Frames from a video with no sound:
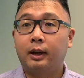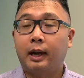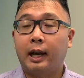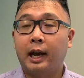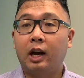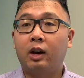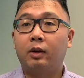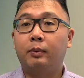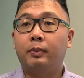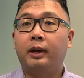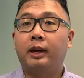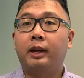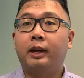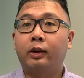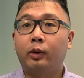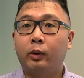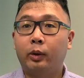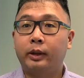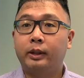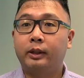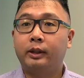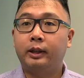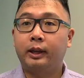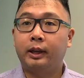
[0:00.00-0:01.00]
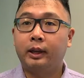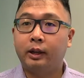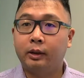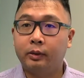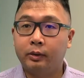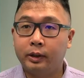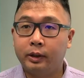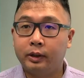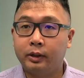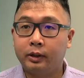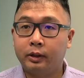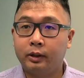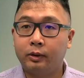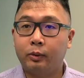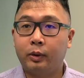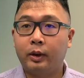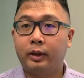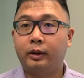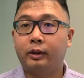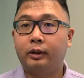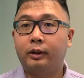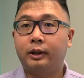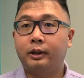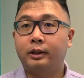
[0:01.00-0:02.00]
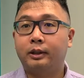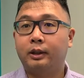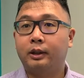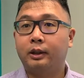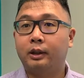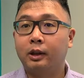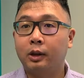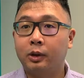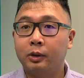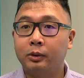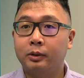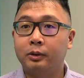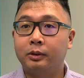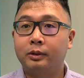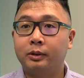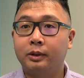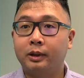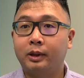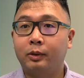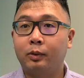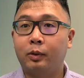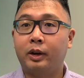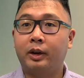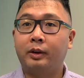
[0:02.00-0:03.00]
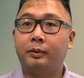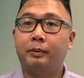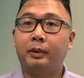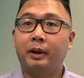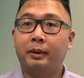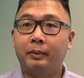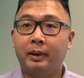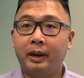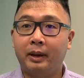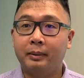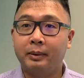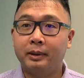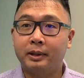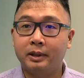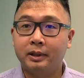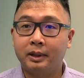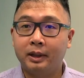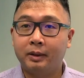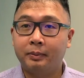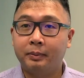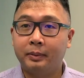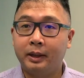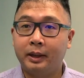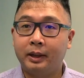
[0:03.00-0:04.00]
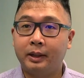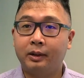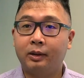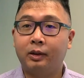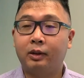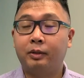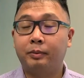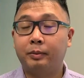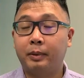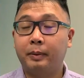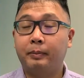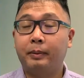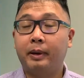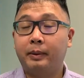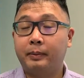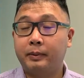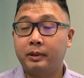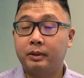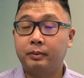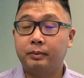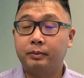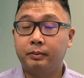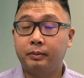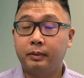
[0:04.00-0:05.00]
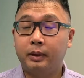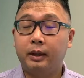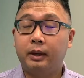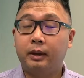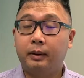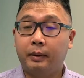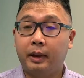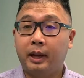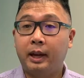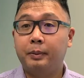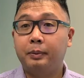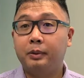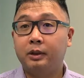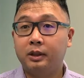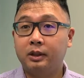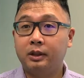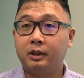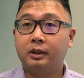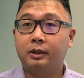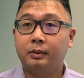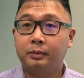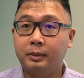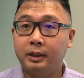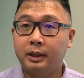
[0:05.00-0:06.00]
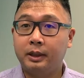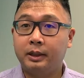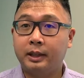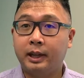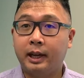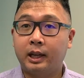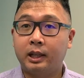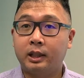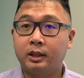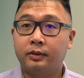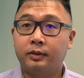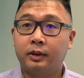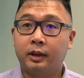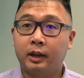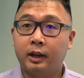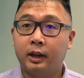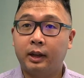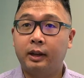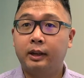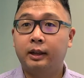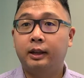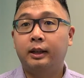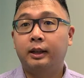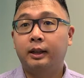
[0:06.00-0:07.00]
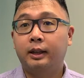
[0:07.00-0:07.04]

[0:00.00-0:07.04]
how am I going to get a return, whether it's a loan, when are my payments coming, or my payments able to be satisfied.